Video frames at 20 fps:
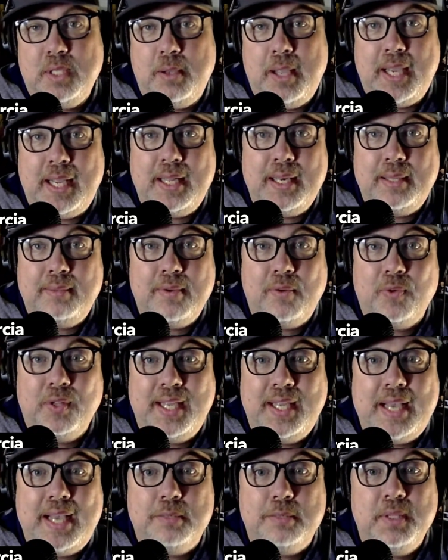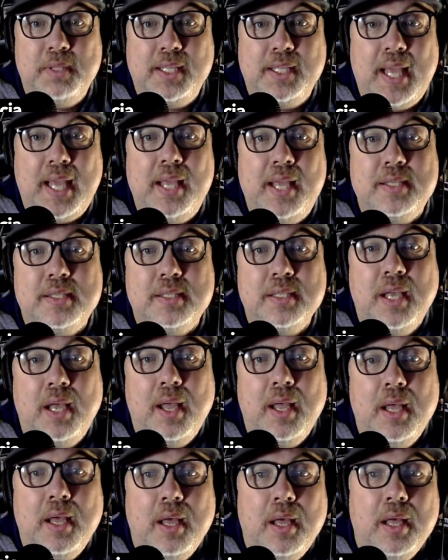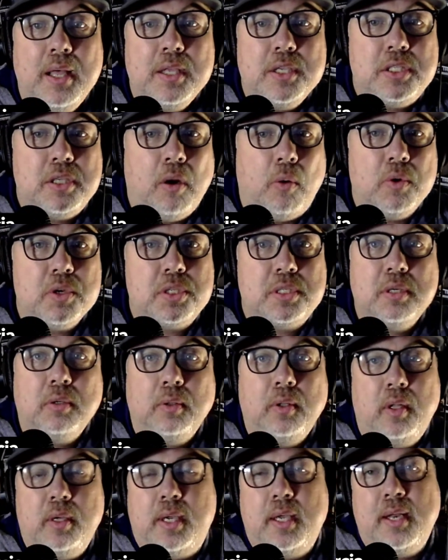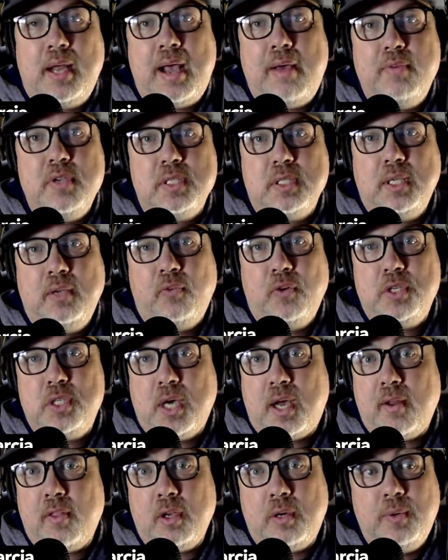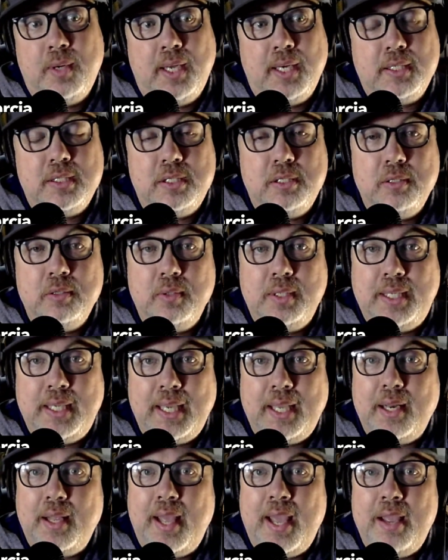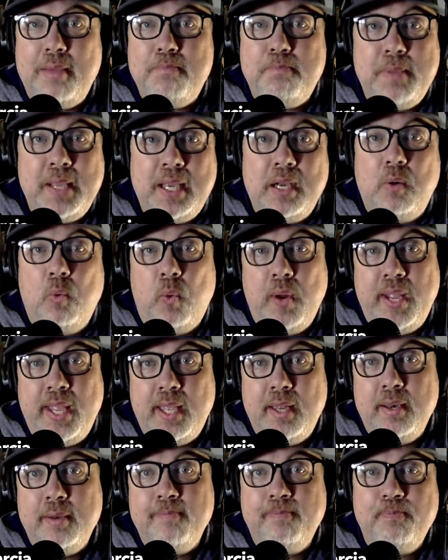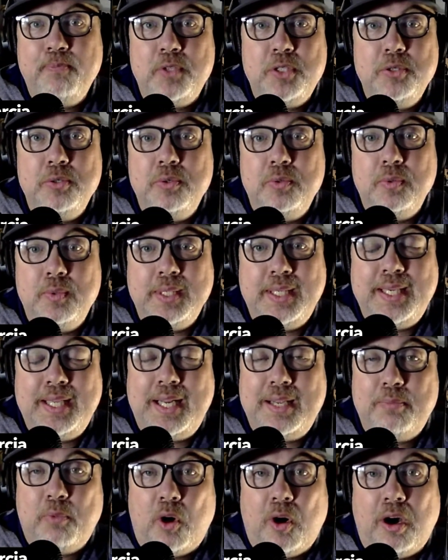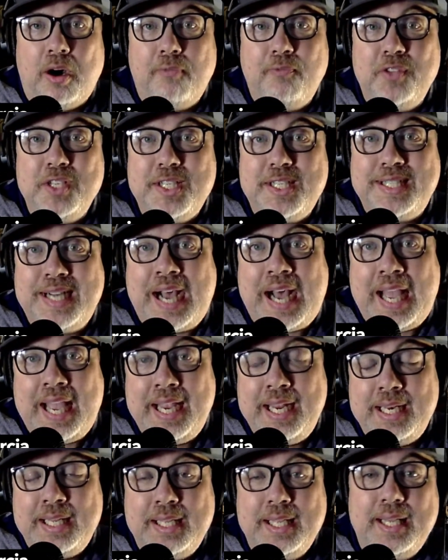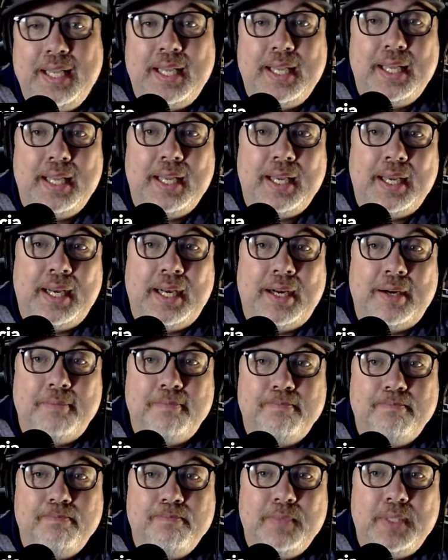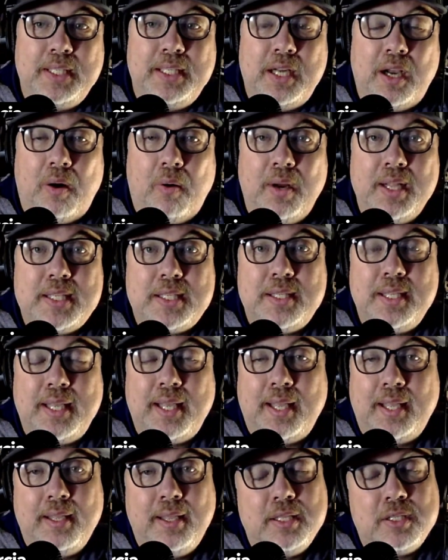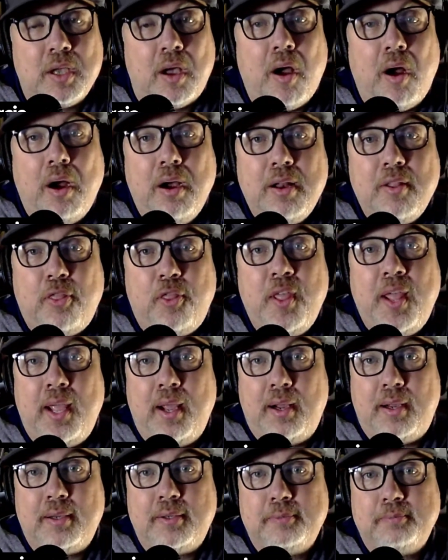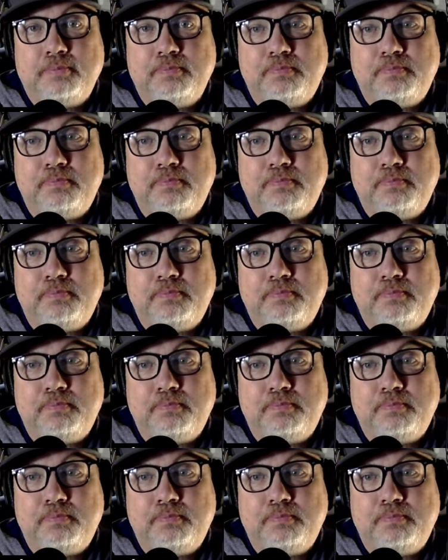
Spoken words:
again, that really hasn't been the case. So we're still looking, obviously, for Jonathan Quick to get a big win, to get him off the schneid. It's hard to think,